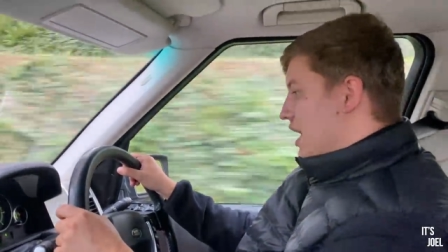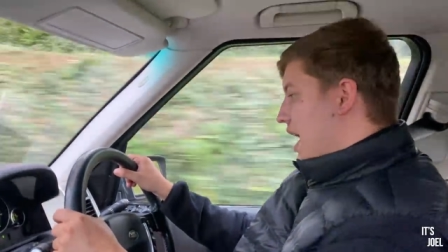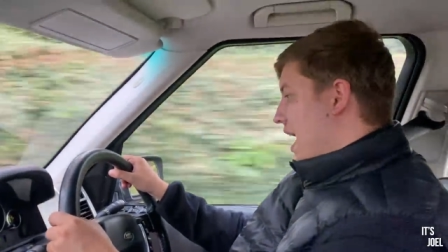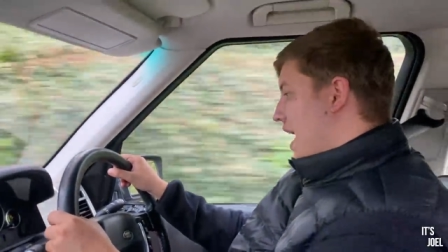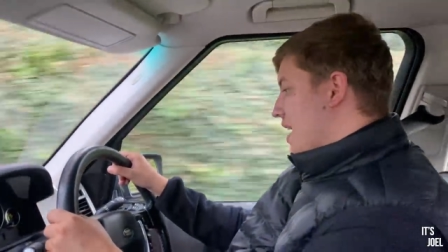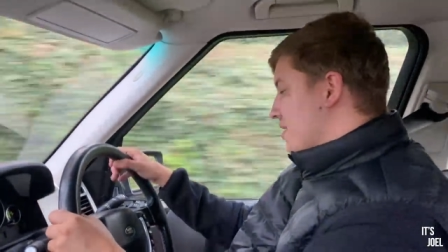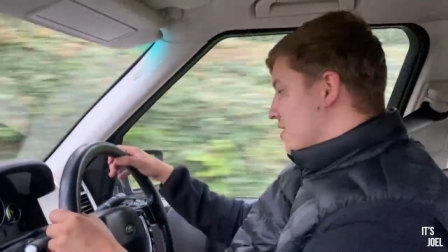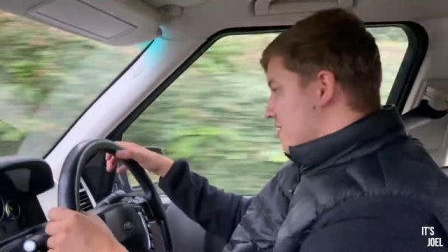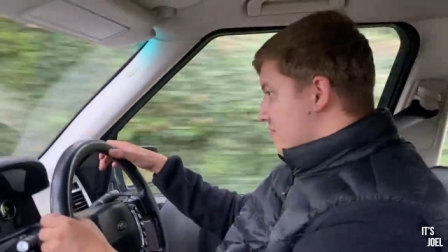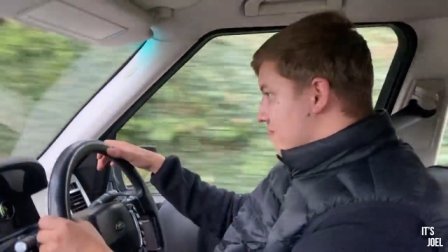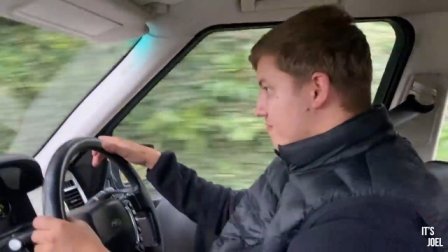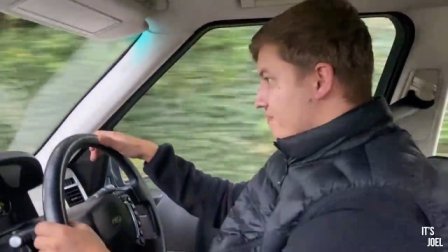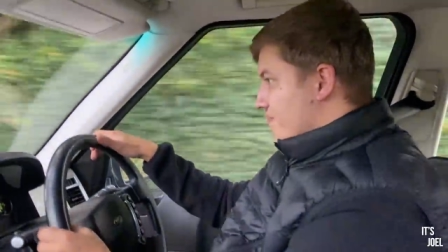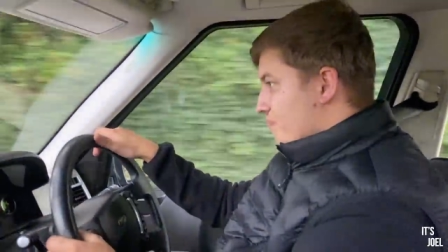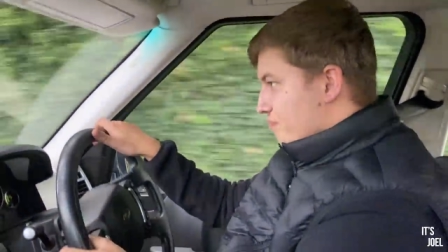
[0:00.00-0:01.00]
And
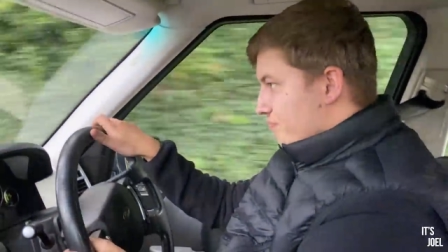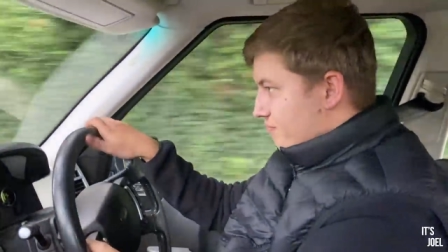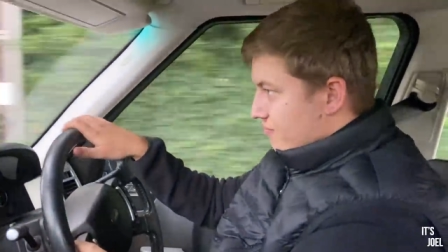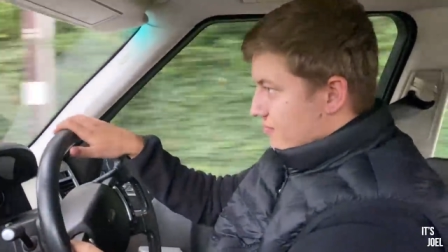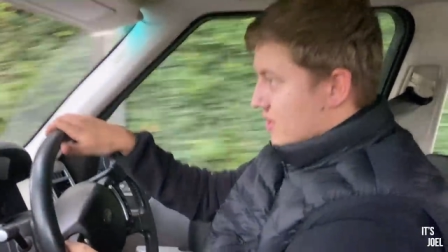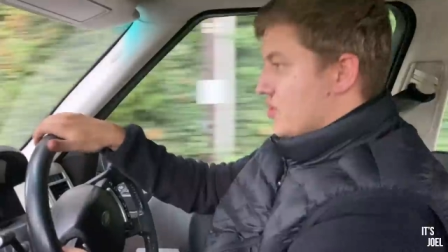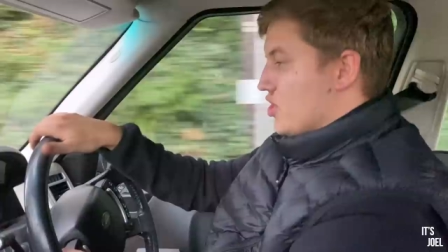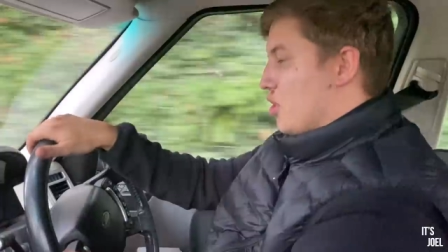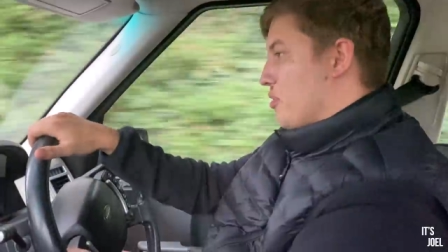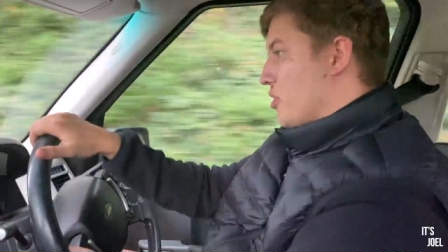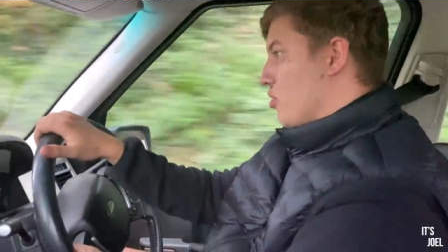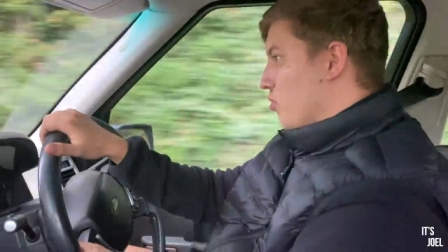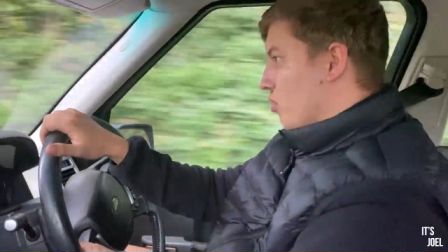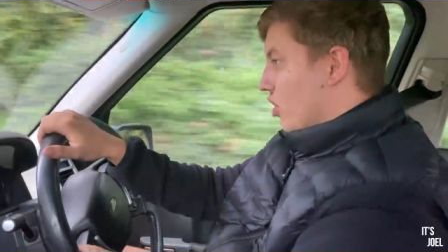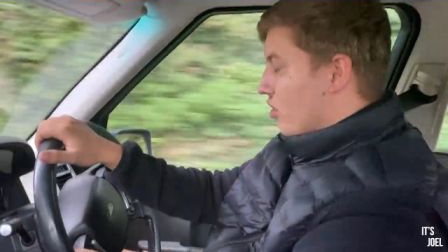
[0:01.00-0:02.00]
to top it
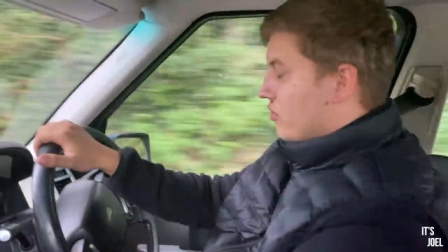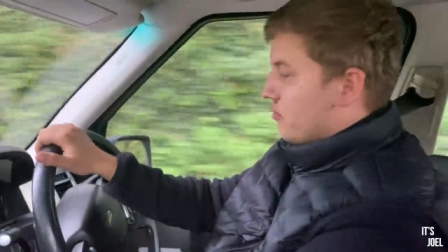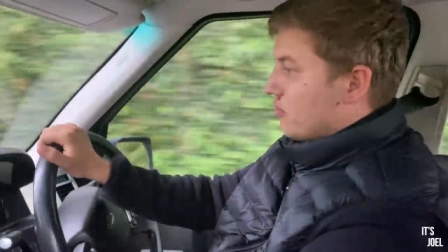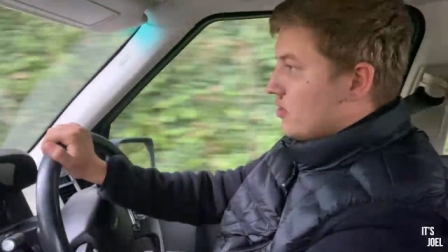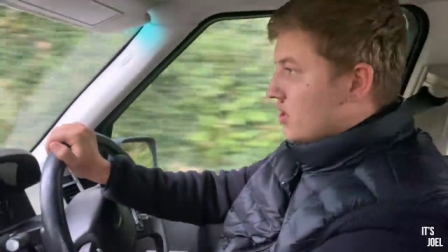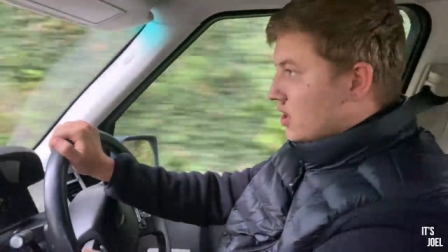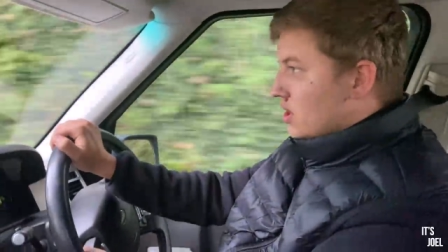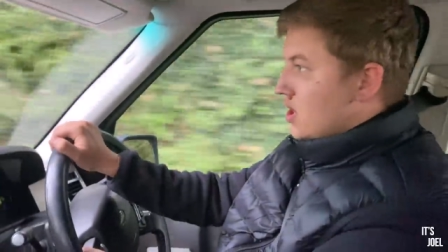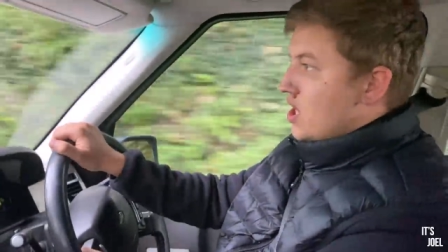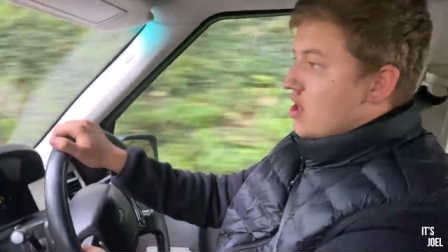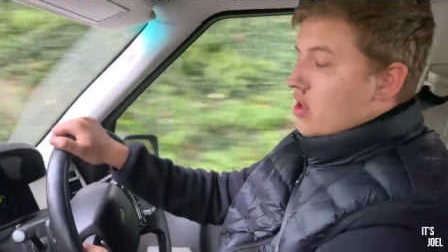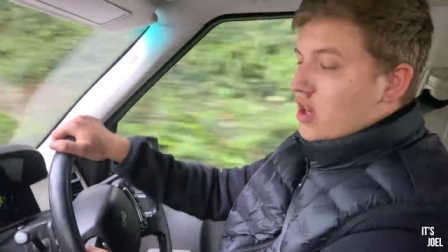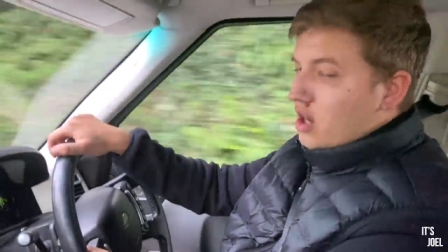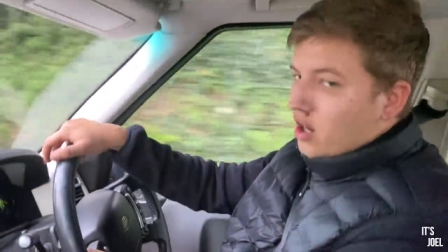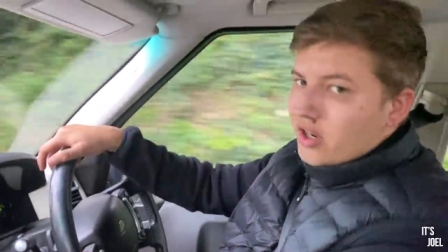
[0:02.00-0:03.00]
all off,
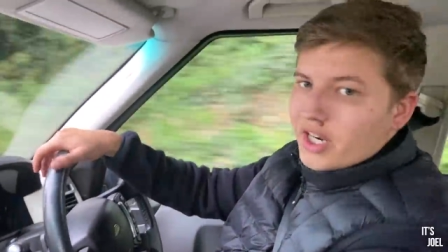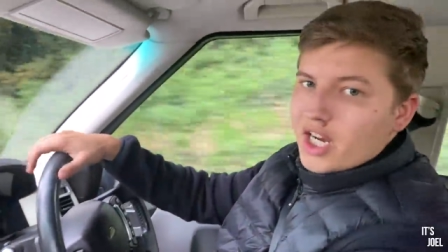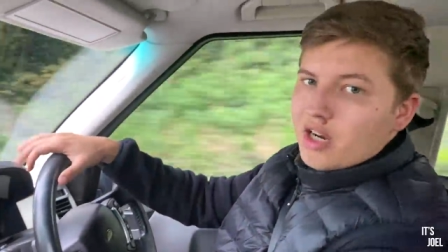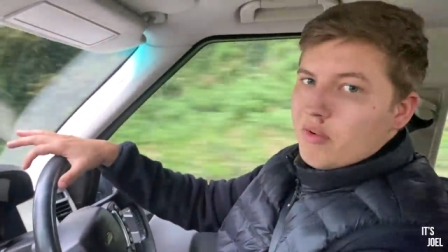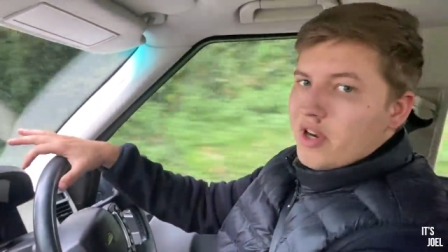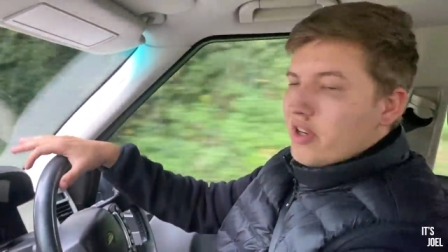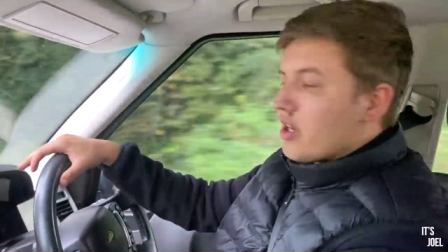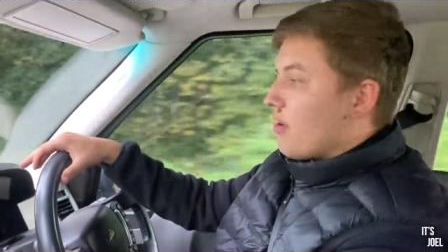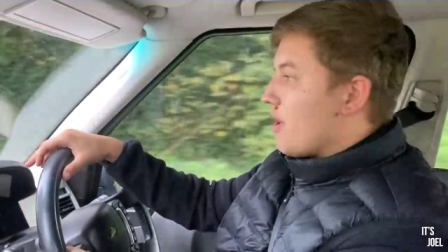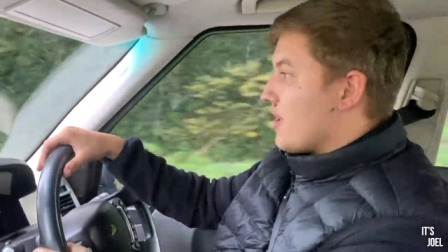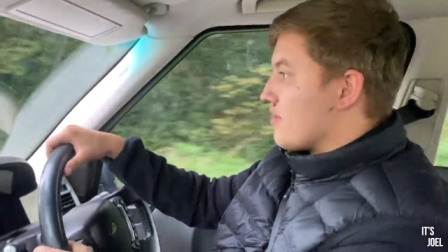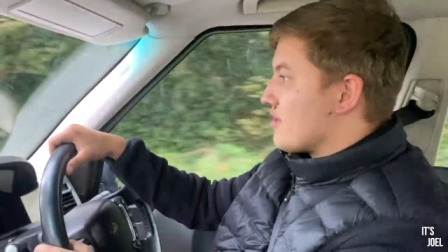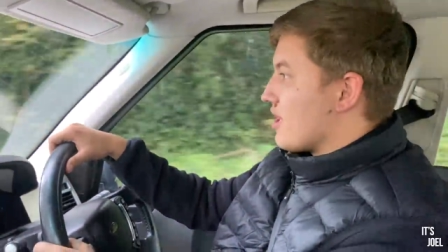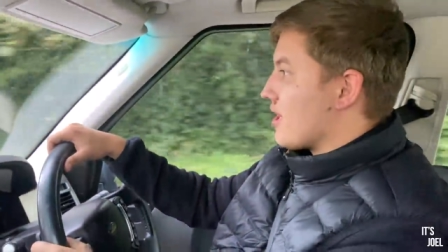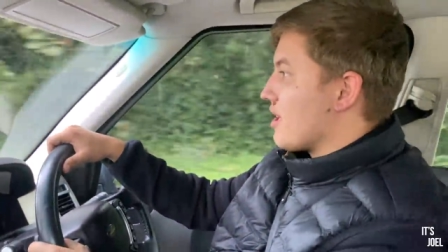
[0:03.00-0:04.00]
the car now won't go out
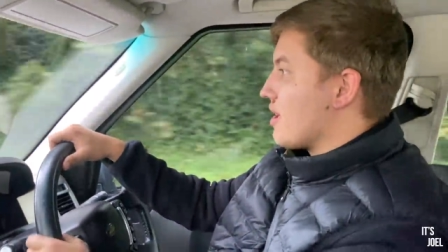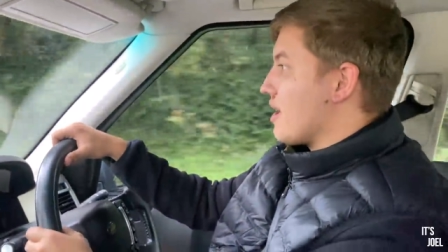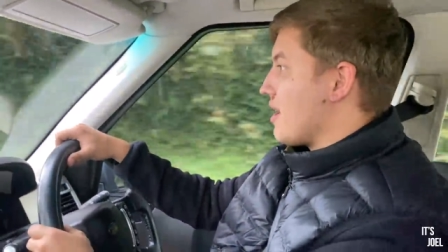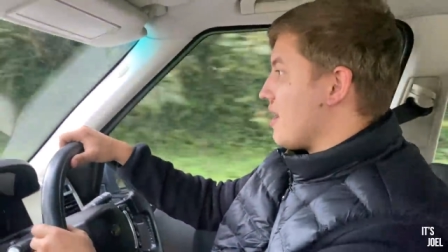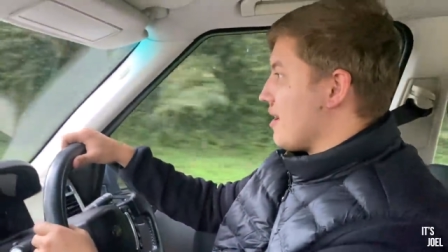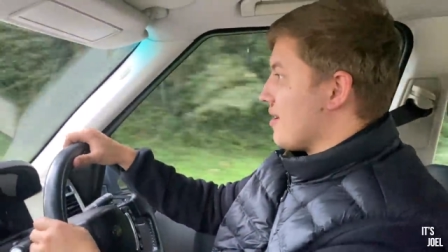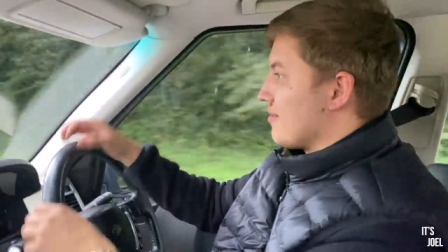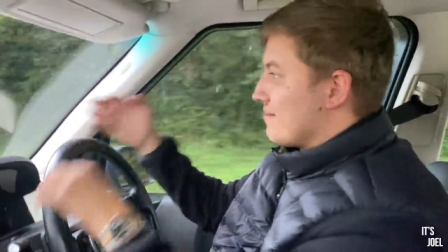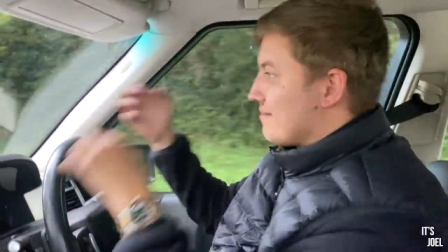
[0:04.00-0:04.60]
of second gear.